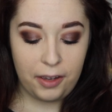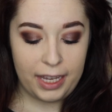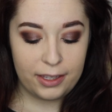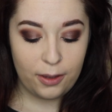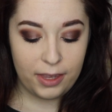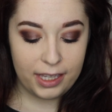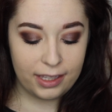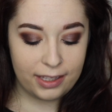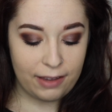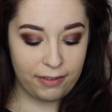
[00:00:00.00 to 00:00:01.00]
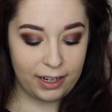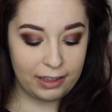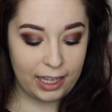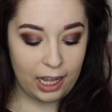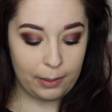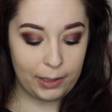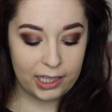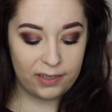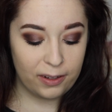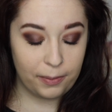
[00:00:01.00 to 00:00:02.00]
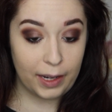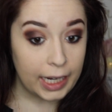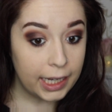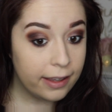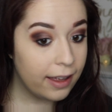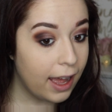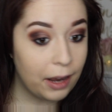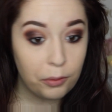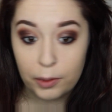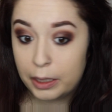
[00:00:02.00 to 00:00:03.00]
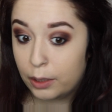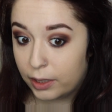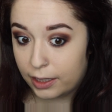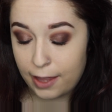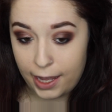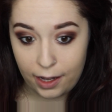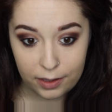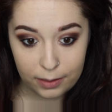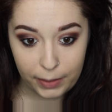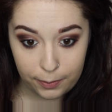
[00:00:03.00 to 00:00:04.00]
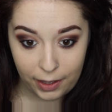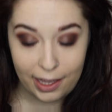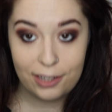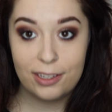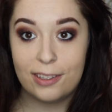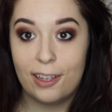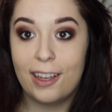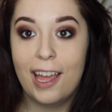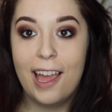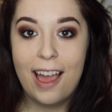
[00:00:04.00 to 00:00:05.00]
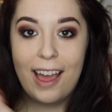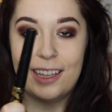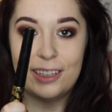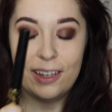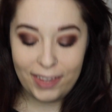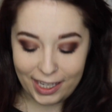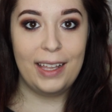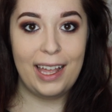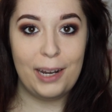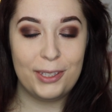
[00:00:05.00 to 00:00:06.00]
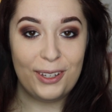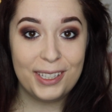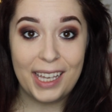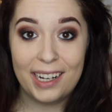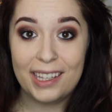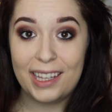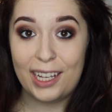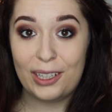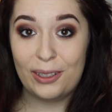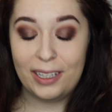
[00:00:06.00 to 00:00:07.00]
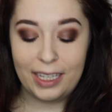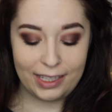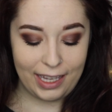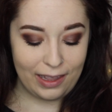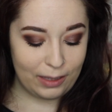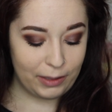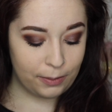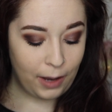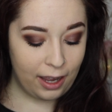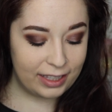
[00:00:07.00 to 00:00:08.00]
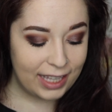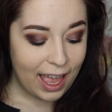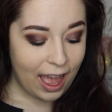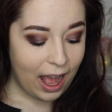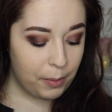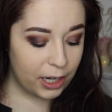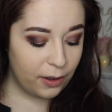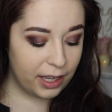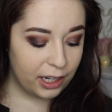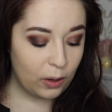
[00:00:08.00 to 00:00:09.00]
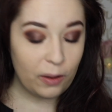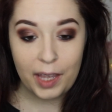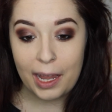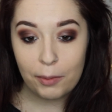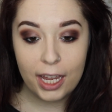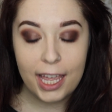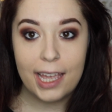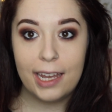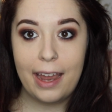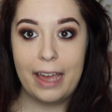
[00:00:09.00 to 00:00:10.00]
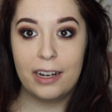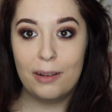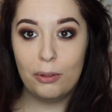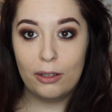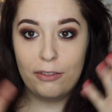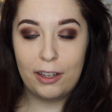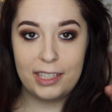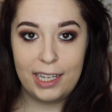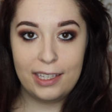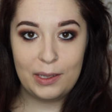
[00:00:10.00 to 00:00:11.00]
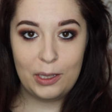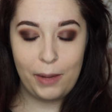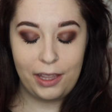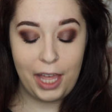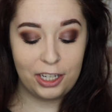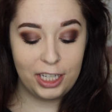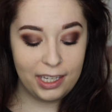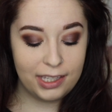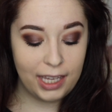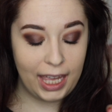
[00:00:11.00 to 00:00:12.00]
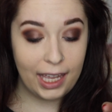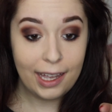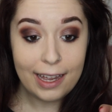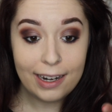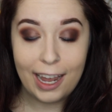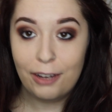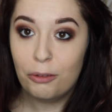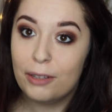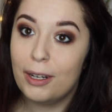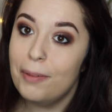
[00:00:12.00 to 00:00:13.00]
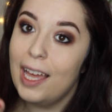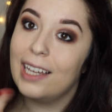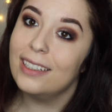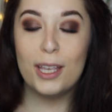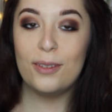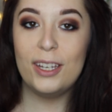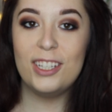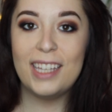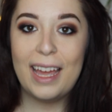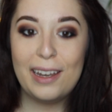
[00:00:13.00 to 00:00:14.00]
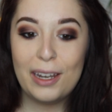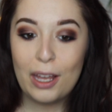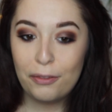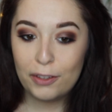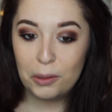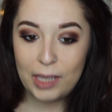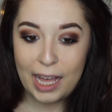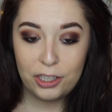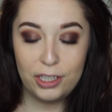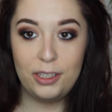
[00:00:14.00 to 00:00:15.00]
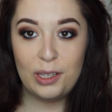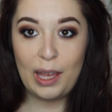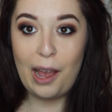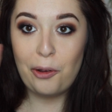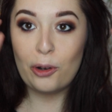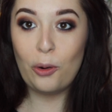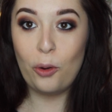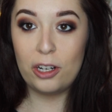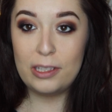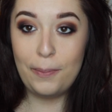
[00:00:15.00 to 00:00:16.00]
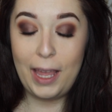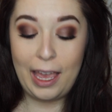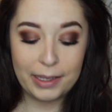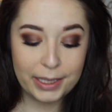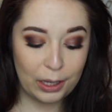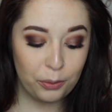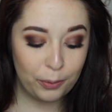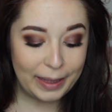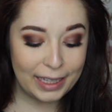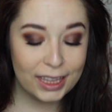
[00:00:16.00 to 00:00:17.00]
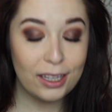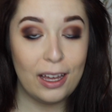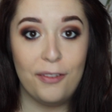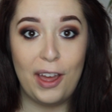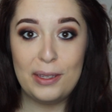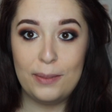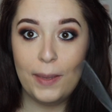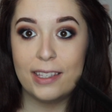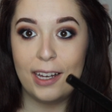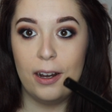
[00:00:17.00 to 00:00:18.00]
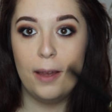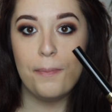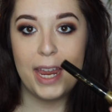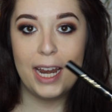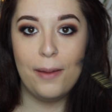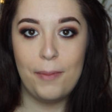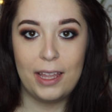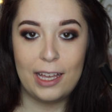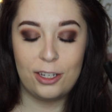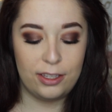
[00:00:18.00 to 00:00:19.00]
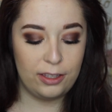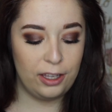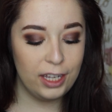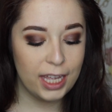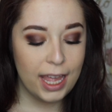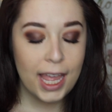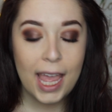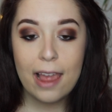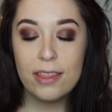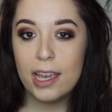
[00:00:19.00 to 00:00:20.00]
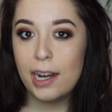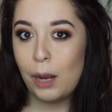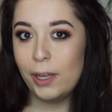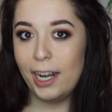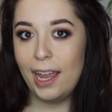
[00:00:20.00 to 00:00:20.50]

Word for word: Okay, so this is definitely a plus for me. I really, really like how this makes my lashes look. I love this, and I'm so excited that they included this in this month's box. I'm gonna go ahead and go off camera and add a couple of falsies to my lashes, and I will be right back. Okay, so I just added a few lashes to the outer corners of my eyes because I really love how this mascara made my lashes look. And then I went